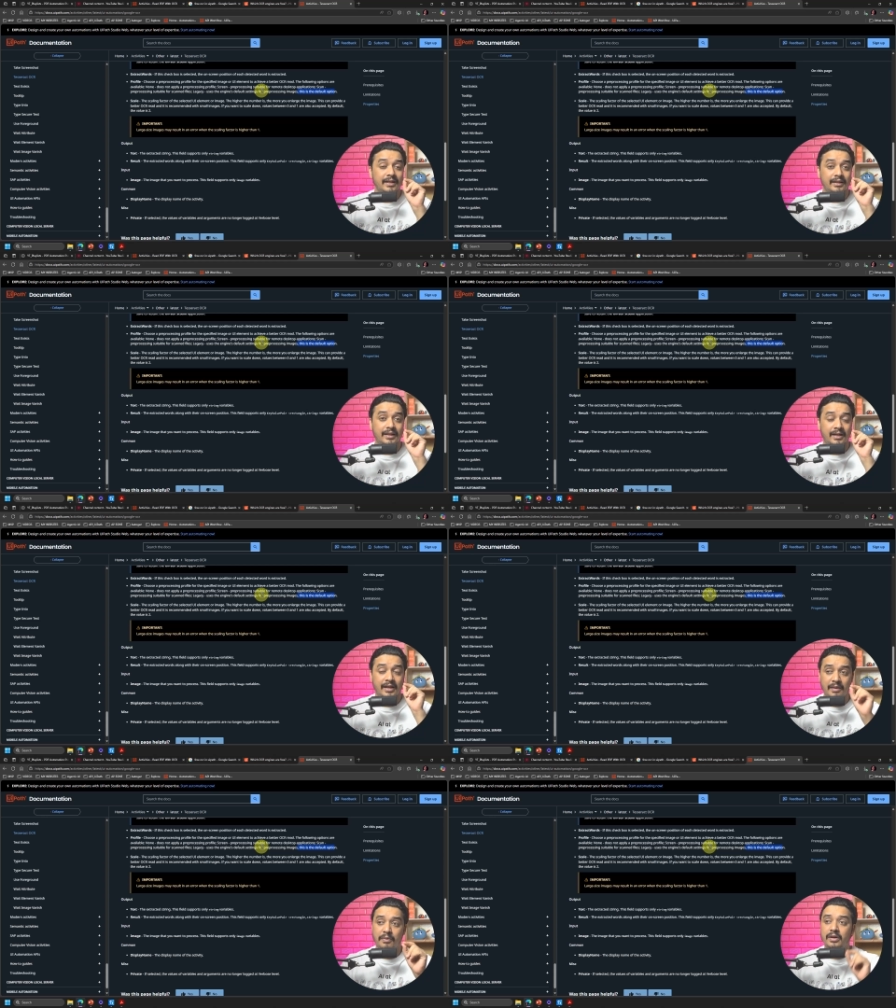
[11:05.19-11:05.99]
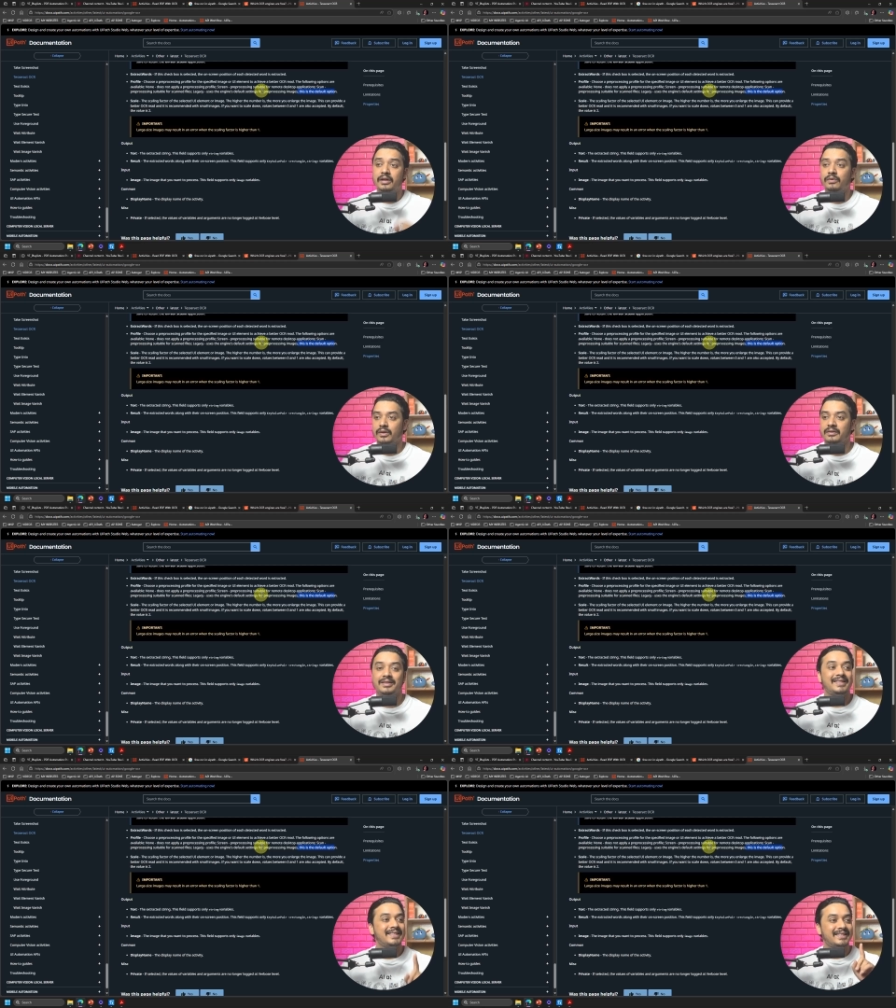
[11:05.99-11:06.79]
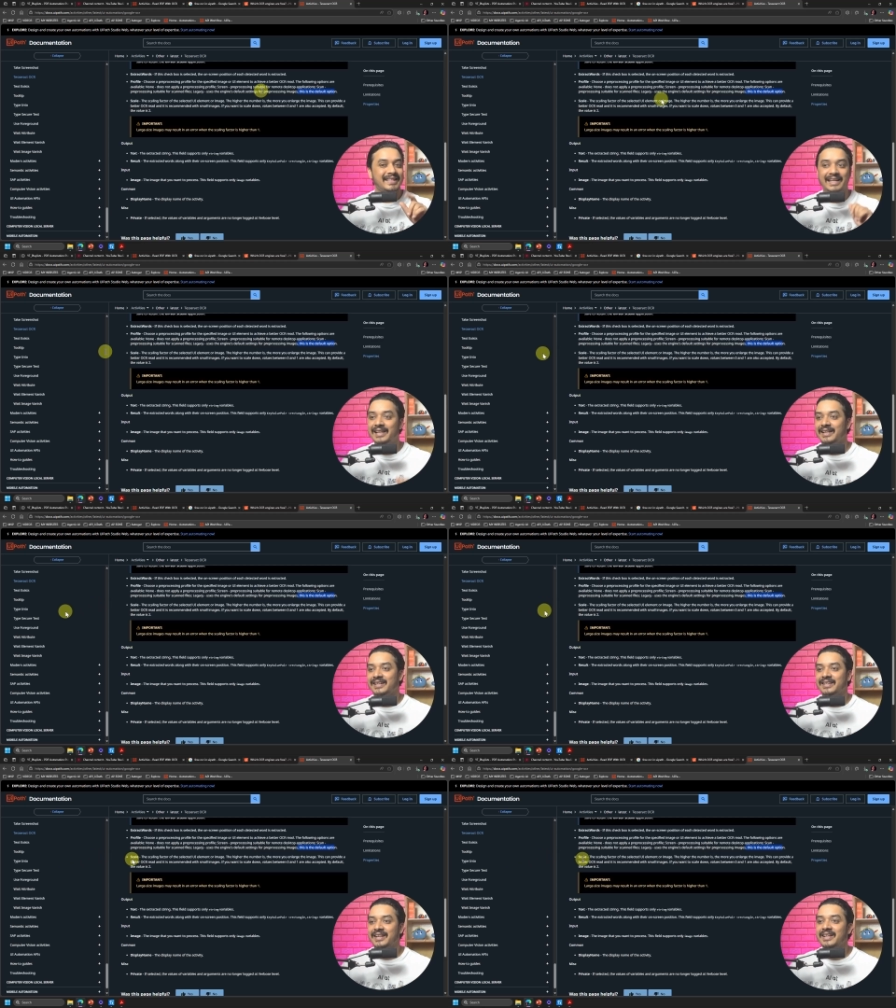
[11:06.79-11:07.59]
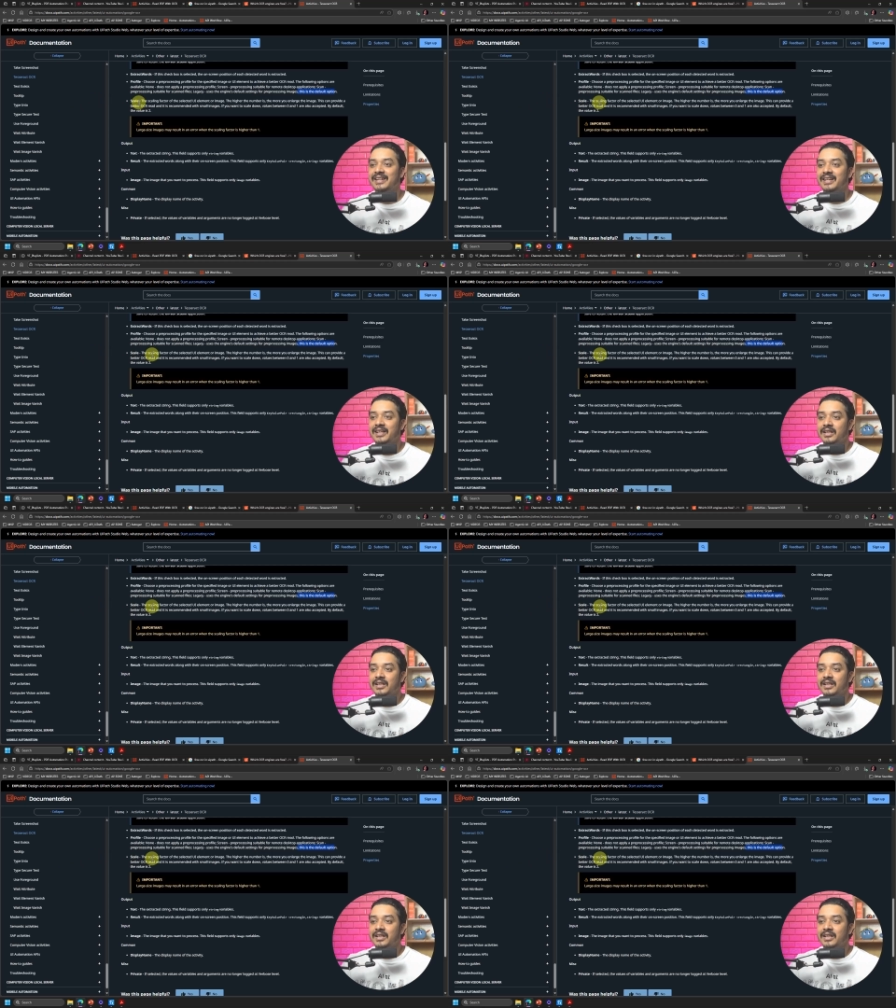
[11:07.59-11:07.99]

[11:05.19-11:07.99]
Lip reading: the important one, scaling, right?